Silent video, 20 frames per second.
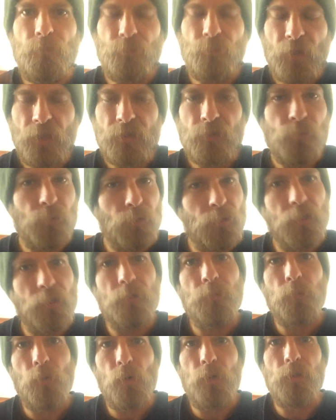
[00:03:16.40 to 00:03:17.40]
That's really
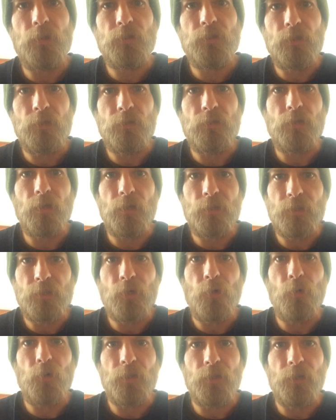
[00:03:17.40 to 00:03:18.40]
important to start
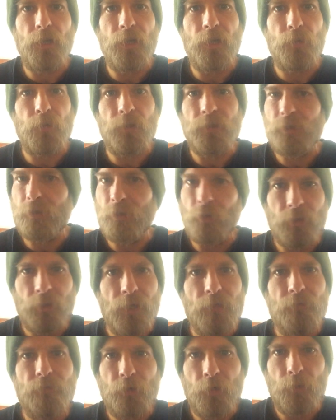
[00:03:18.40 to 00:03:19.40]
decoding language, is
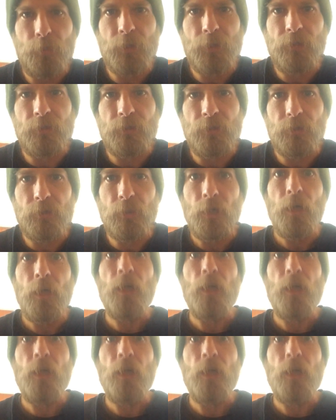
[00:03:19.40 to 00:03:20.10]
looking at verb tenses.